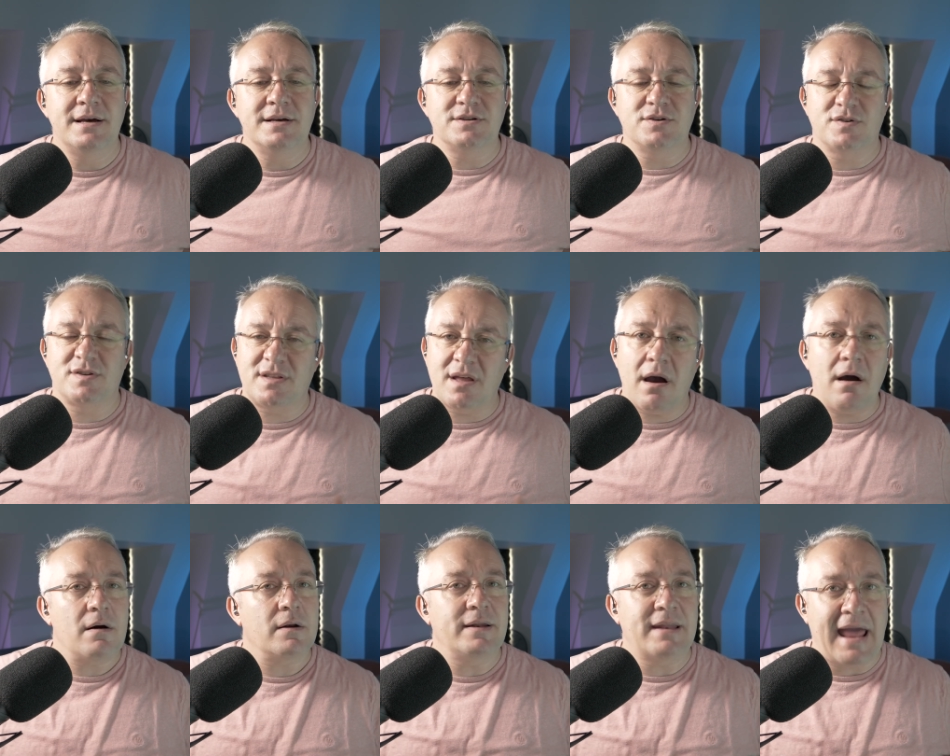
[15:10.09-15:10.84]
So
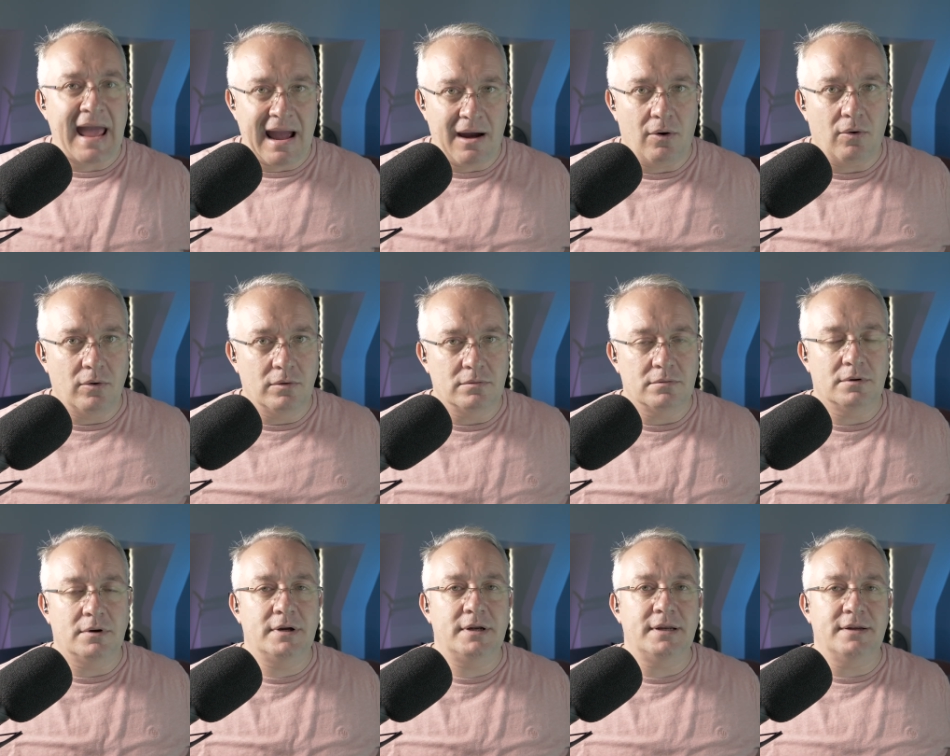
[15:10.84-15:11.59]
start now,
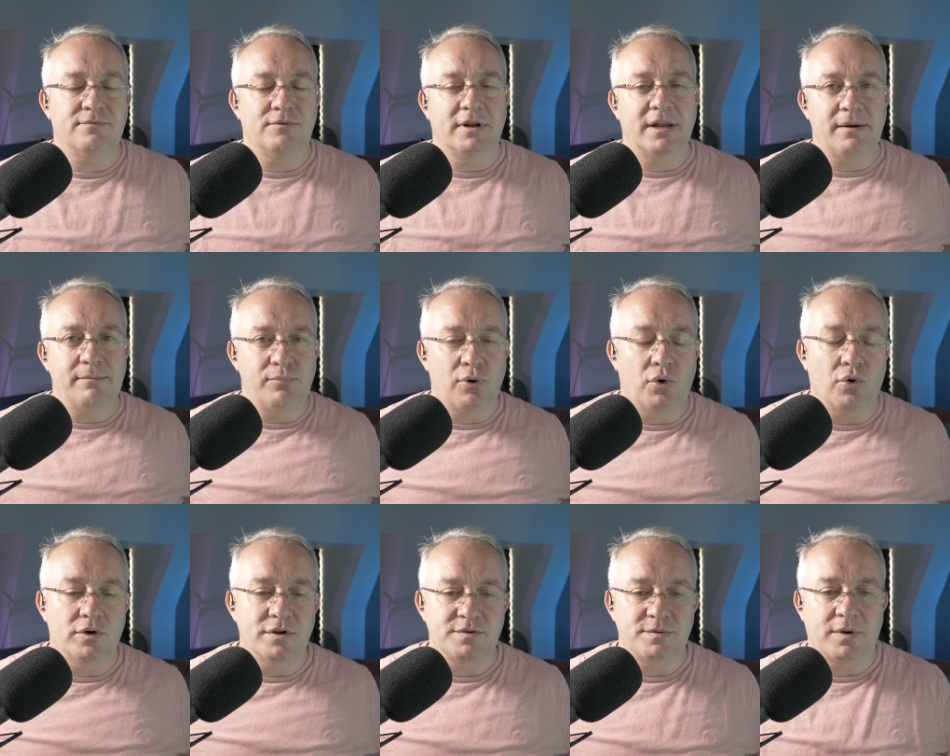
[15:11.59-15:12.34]
right? Really
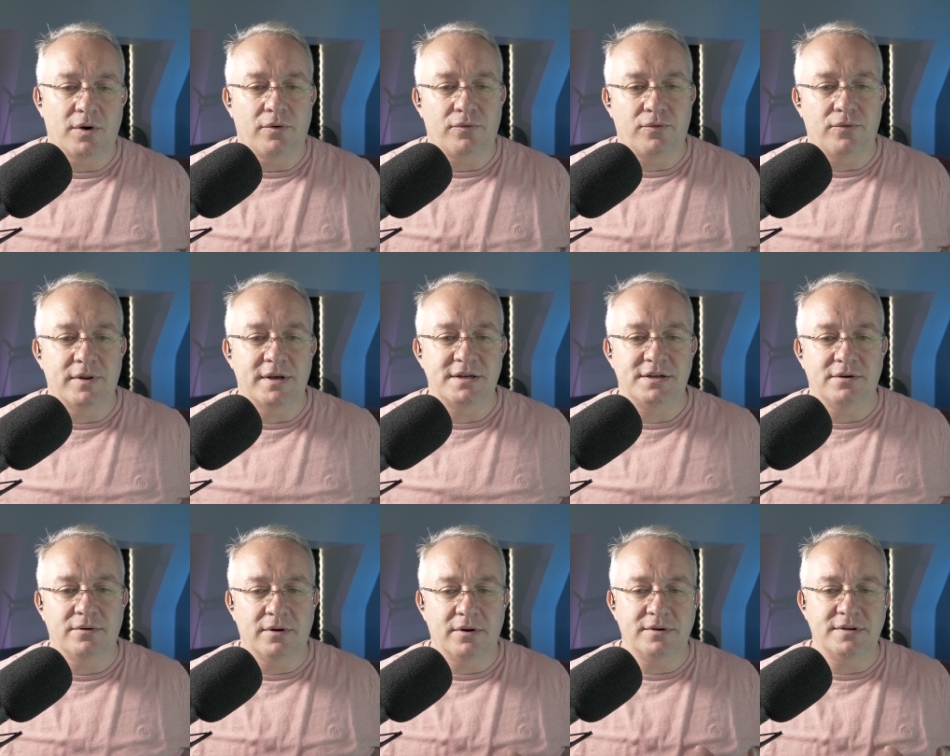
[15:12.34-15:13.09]
important as we go through
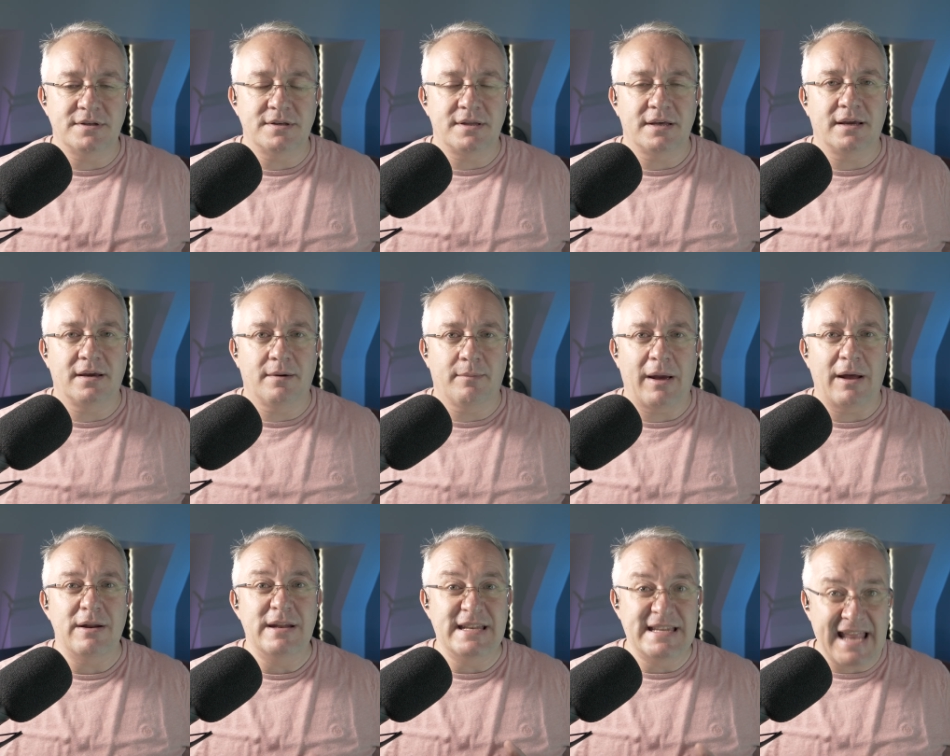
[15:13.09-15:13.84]
this, you need to think
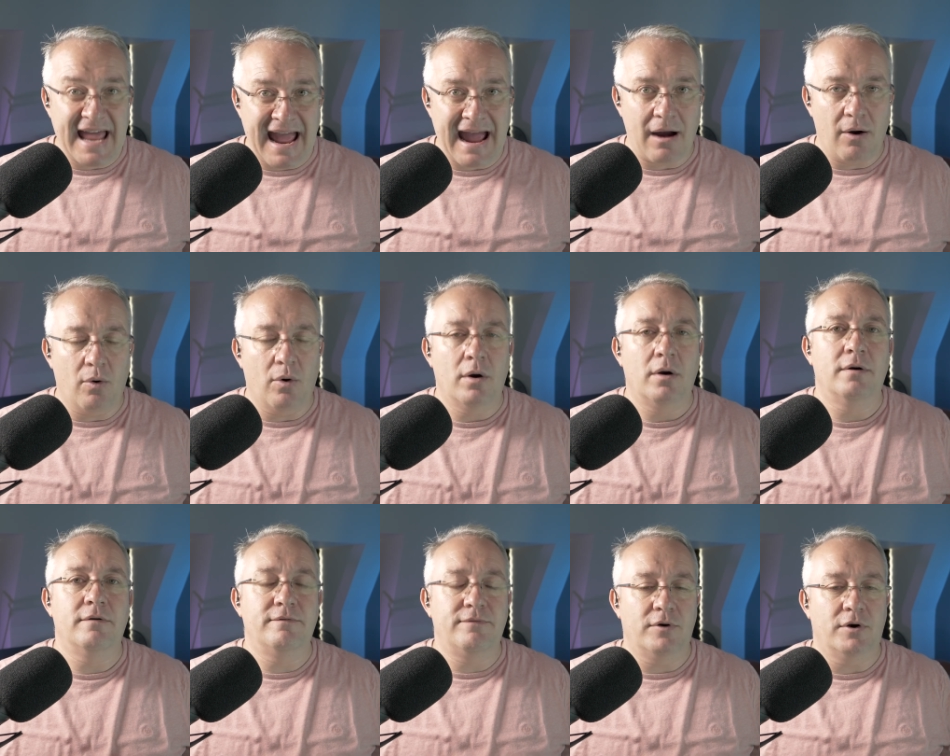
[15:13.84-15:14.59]
about now
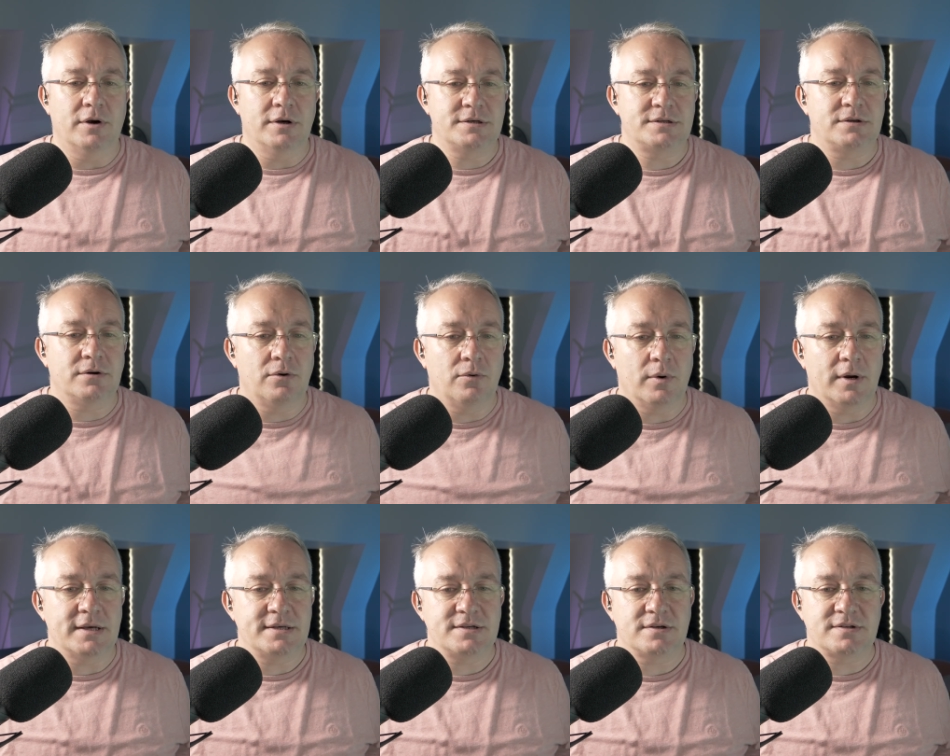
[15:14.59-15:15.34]
first
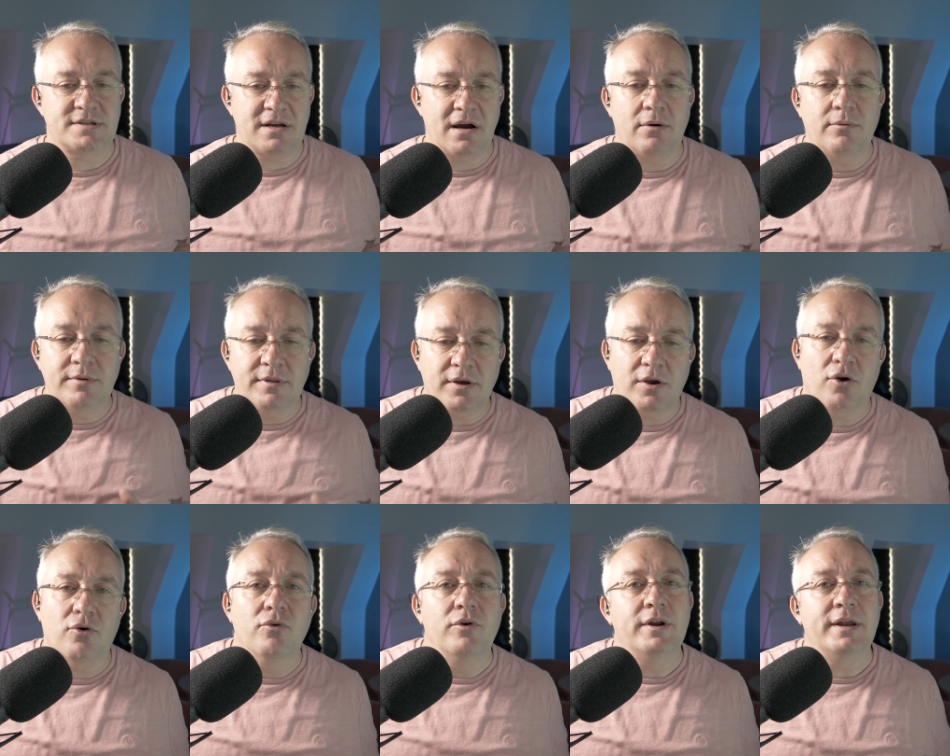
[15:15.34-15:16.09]
always. So start with the
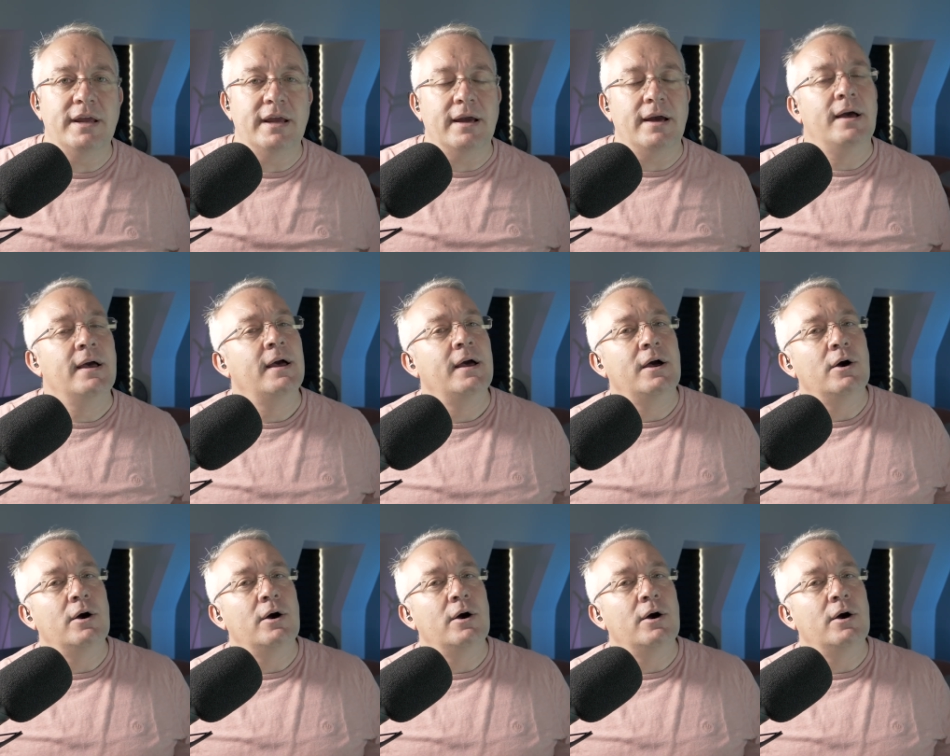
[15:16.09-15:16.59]
current year.